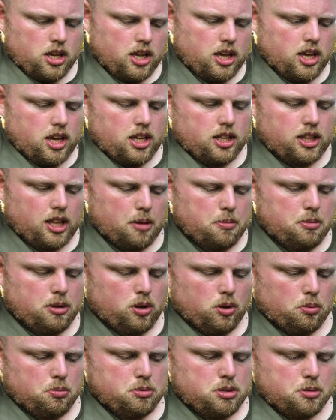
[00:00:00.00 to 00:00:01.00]
it then
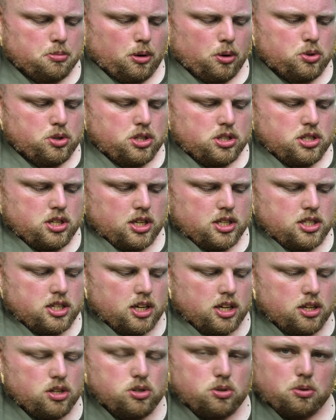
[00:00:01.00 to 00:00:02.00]
becomes a motion sensor,
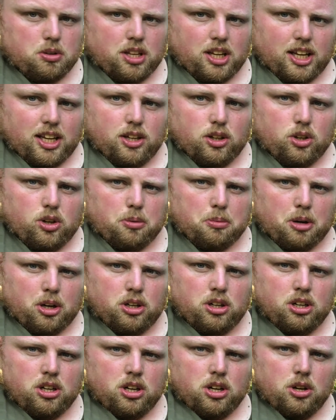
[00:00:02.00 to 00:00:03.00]
so your light will come on
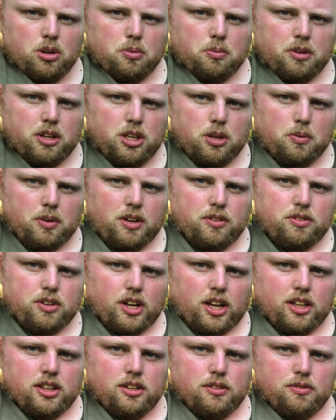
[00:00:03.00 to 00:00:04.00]
when you wave your hand in